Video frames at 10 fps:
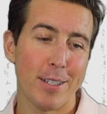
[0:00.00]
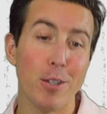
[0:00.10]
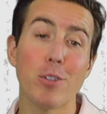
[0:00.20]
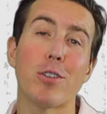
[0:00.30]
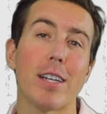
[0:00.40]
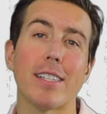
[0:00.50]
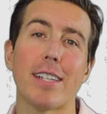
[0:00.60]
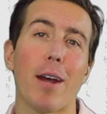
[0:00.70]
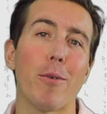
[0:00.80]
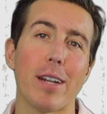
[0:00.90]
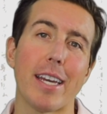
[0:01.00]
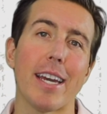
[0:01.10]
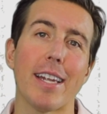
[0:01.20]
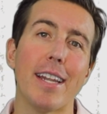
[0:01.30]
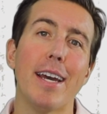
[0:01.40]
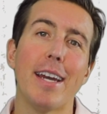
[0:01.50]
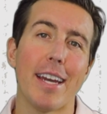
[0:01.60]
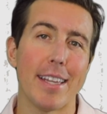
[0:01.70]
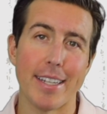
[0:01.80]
nutrients that I want to get in